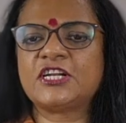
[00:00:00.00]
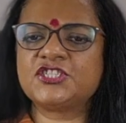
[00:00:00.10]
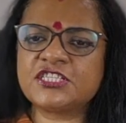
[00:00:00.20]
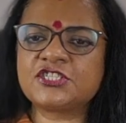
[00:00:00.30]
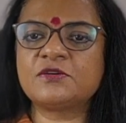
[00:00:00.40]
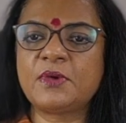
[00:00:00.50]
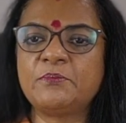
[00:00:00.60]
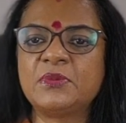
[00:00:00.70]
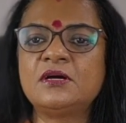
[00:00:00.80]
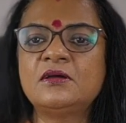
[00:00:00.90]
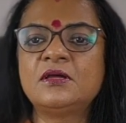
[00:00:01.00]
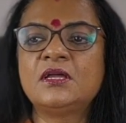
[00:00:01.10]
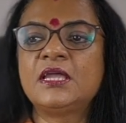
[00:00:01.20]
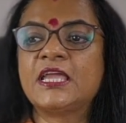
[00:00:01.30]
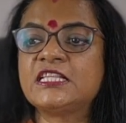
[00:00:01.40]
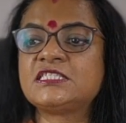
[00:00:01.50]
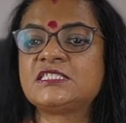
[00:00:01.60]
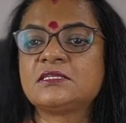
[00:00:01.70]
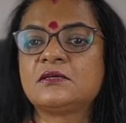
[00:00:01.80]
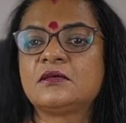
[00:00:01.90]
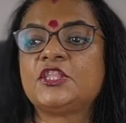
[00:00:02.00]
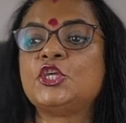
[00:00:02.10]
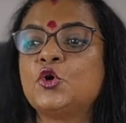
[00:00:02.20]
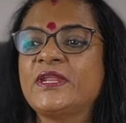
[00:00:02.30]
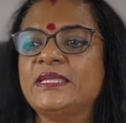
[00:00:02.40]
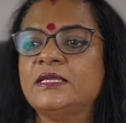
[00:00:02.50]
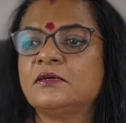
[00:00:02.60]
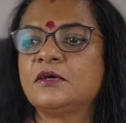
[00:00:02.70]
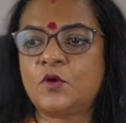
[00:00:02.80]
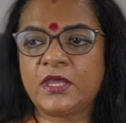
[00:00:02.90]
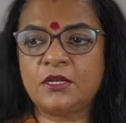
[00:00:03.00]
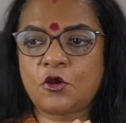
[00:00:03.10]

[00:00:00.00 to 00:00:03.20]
Just remember, it's theory, okay, not